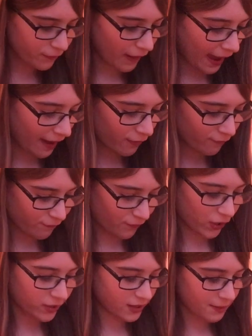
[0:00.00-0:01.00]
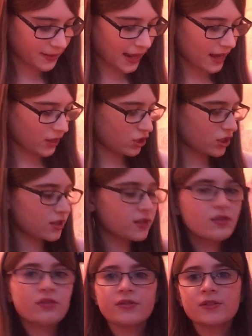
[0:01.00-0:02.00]
fit. first time in
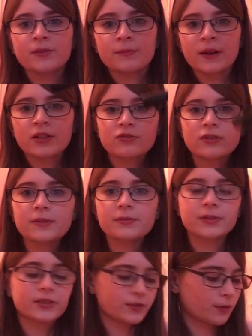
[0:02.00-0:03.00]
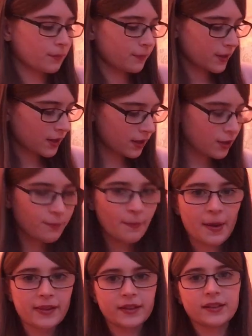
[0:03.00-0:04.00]
ages not using my tripod because I'm
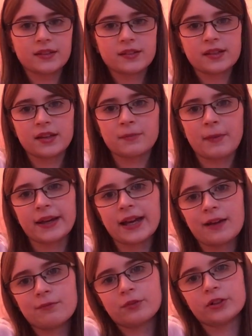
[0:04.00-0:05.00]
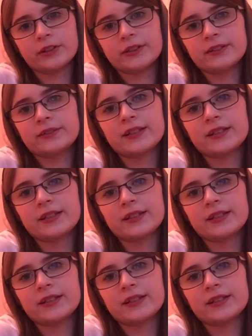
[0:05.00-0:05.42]
balancing my camera on